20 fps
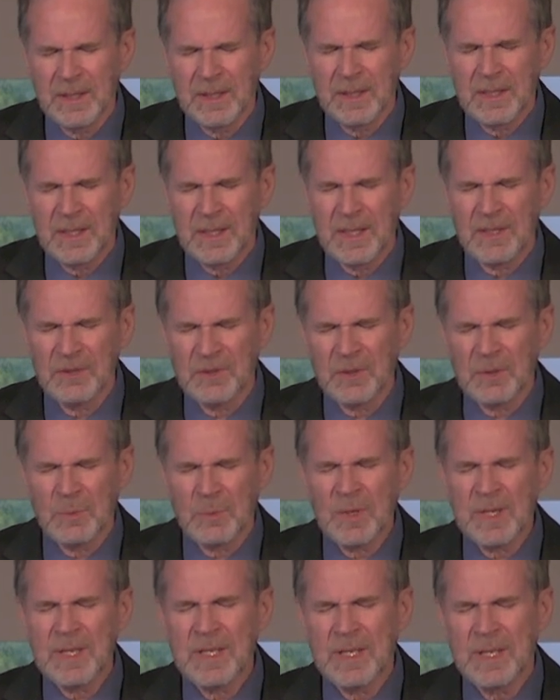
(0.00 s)
is that
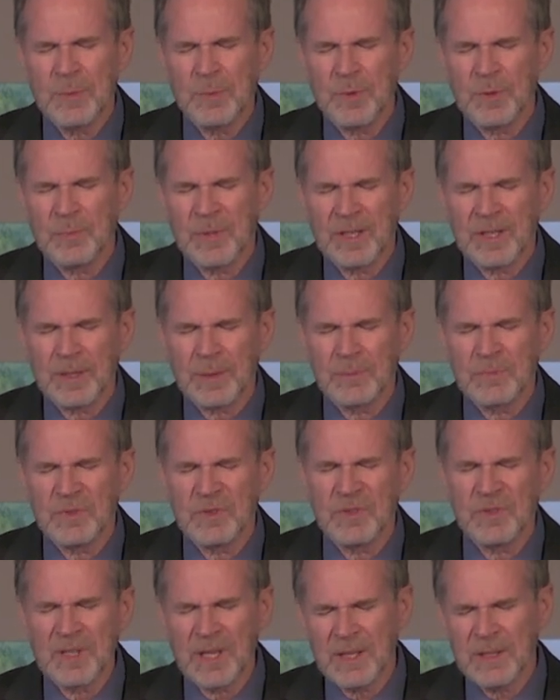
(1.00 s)
we would become
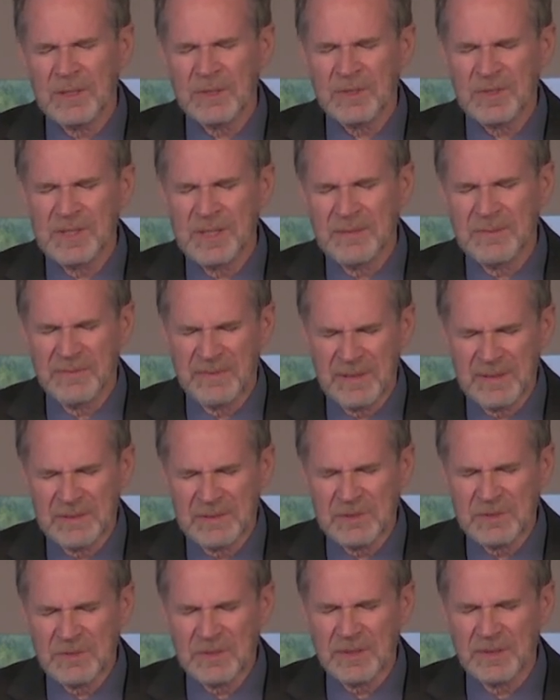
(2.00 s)
zealous
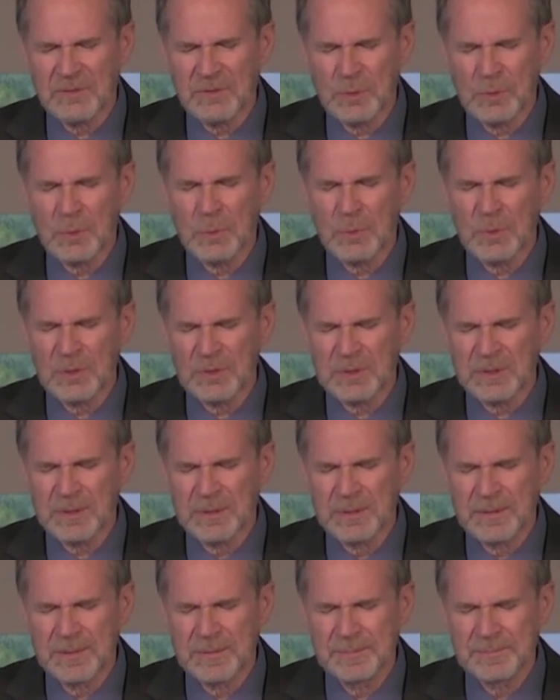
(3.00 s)
defenders of your word.
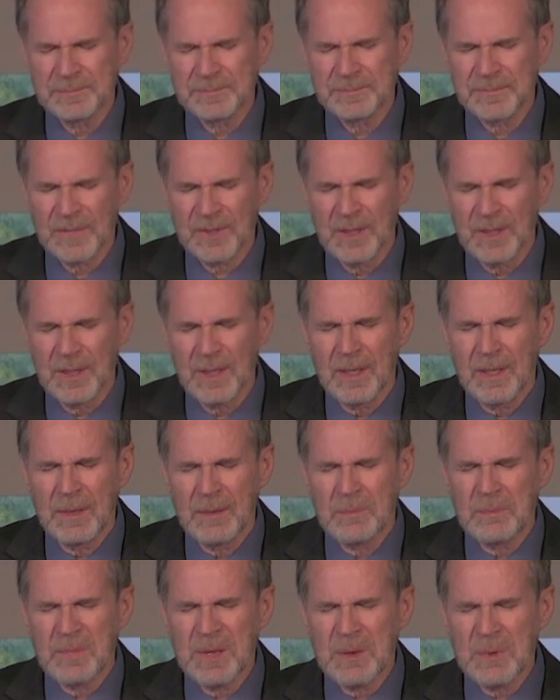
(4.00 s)

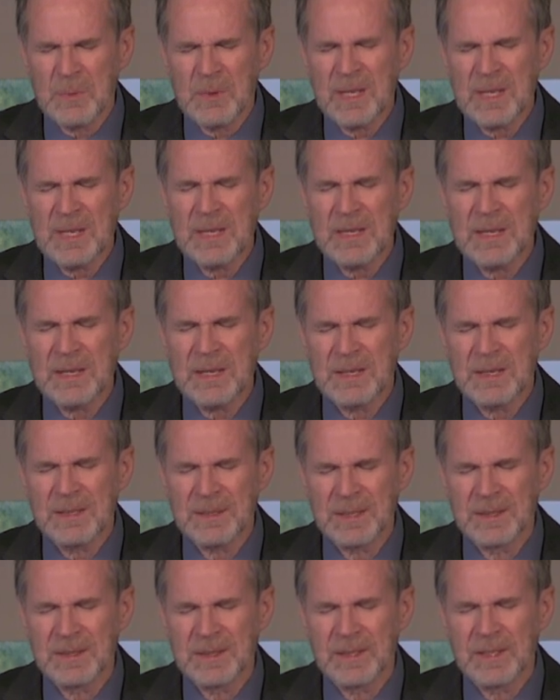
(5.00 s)
May we
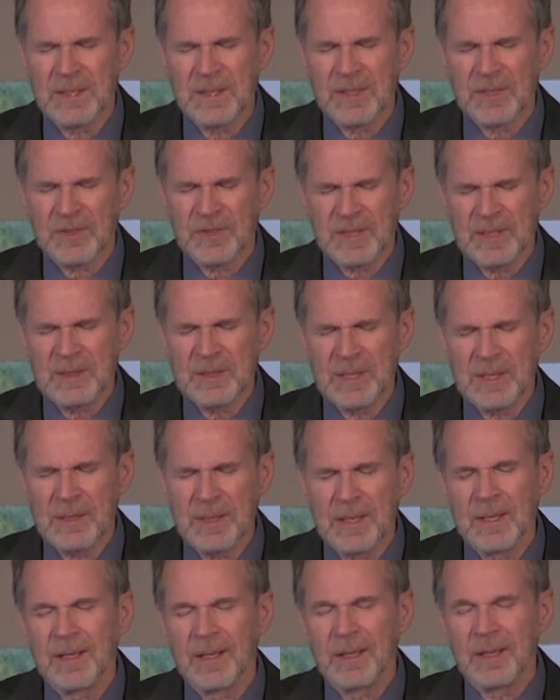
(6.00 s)

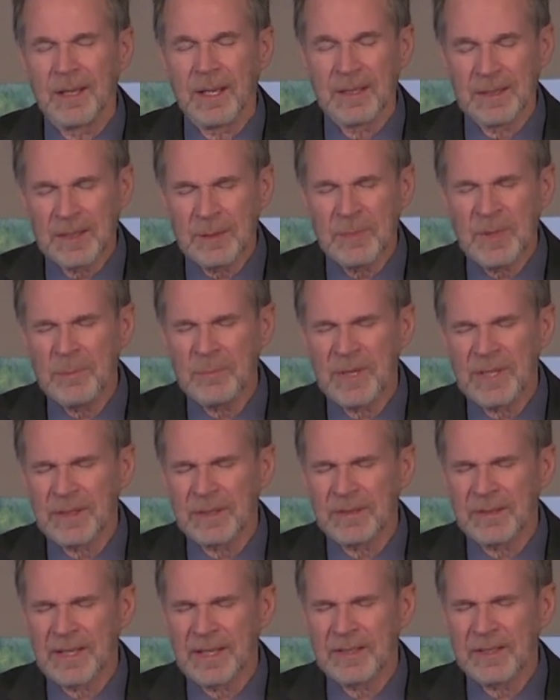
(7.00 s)
see a little bit
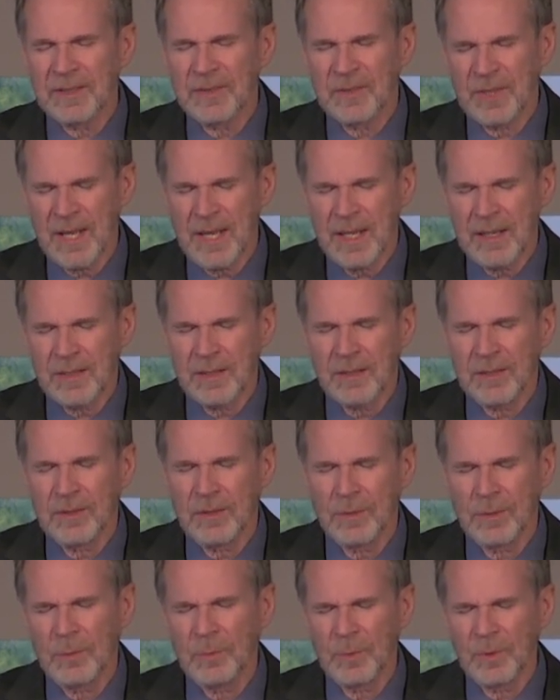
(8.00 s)
better how to take
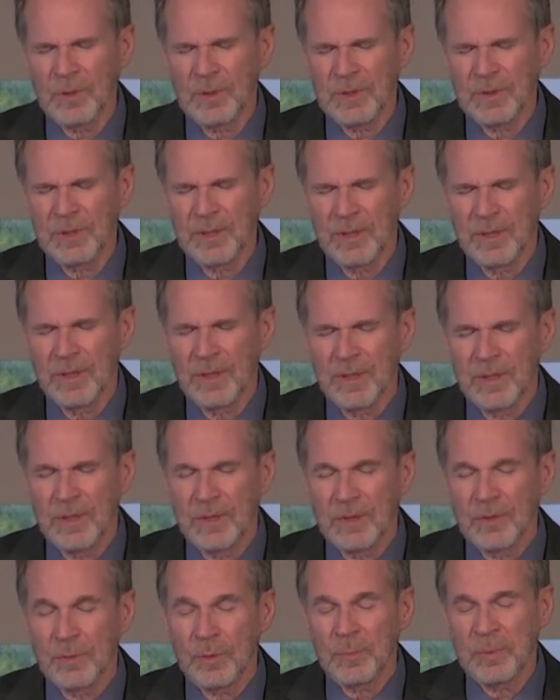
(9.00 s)
your word
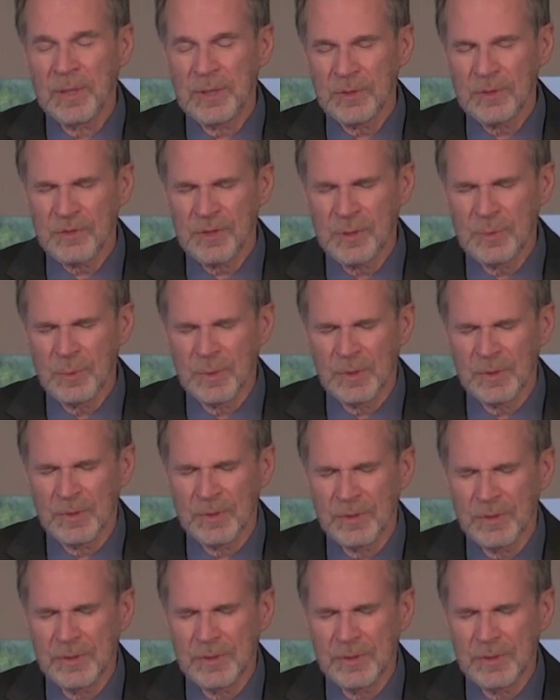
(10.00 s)
to a perishing world